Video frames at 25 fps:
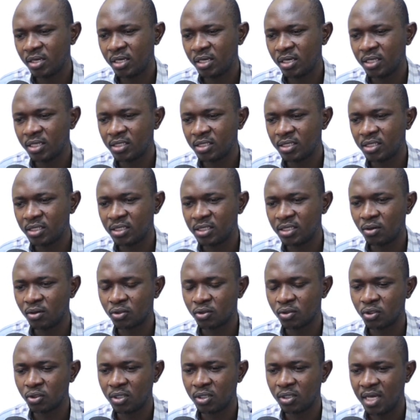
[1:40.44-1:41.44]
is the
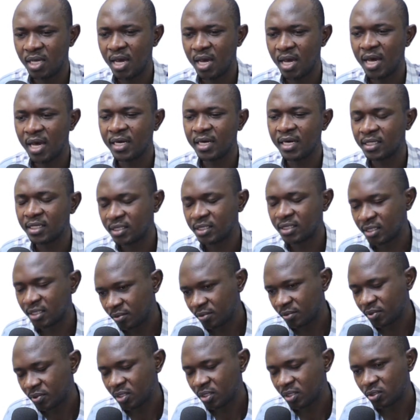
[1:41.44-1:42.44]
auctioneer and
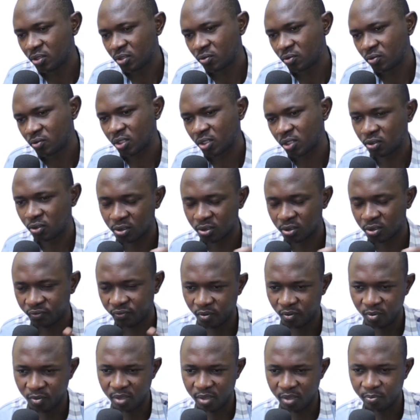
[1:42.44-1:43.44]
receives instructions
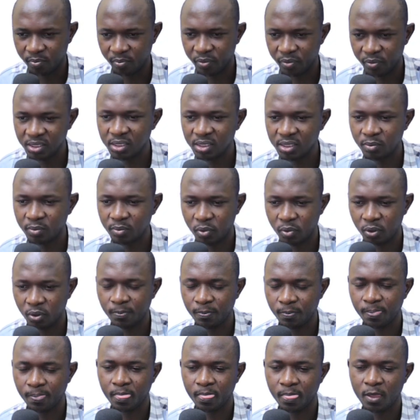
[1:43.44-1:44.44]
from the principal,
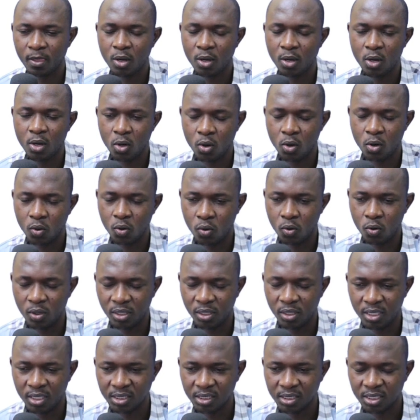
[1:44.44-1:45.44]
who in
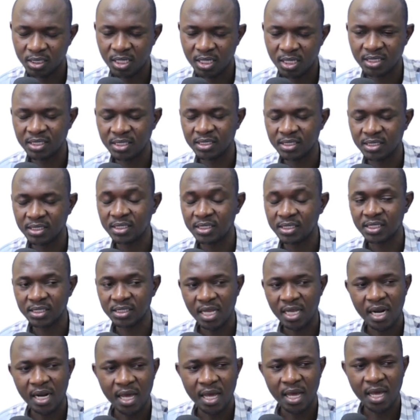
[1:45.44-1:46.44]
this case is the
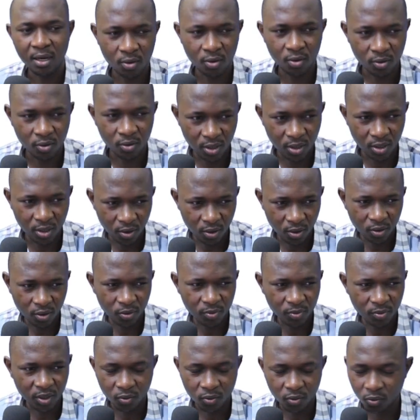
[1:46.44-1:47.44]
seller or the owner of
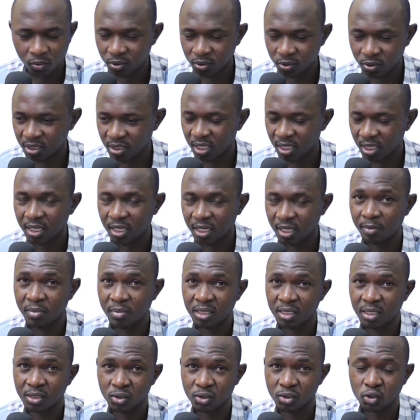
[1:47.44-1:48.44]
the goods that are
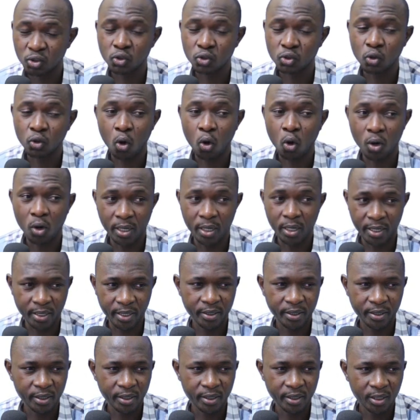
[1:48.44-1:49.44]
being sold.
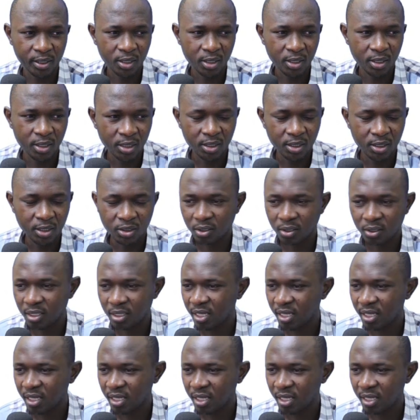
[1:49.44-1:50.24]
So